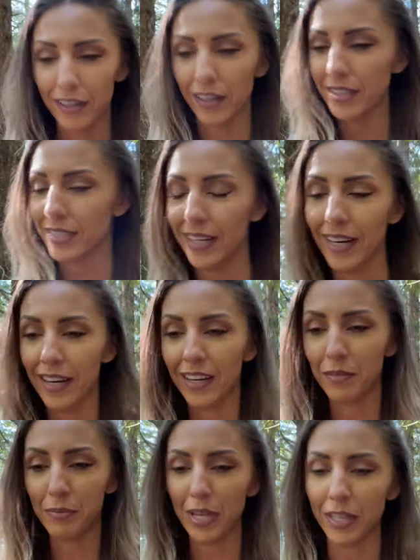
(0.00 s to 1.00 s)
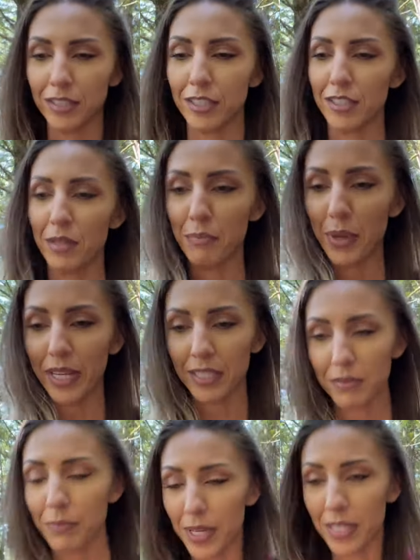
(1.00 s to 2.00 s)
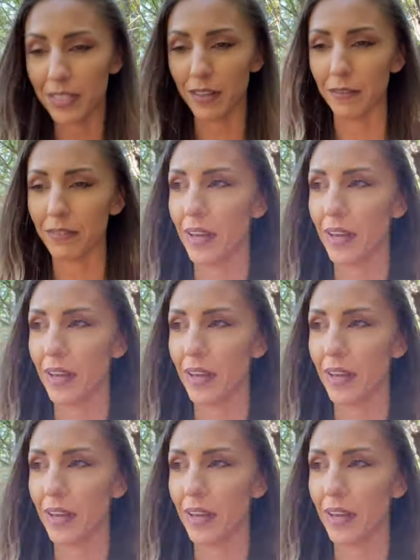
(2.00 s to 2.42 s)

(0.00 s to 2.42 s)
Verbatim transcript: because it ended up being just the biggest piece of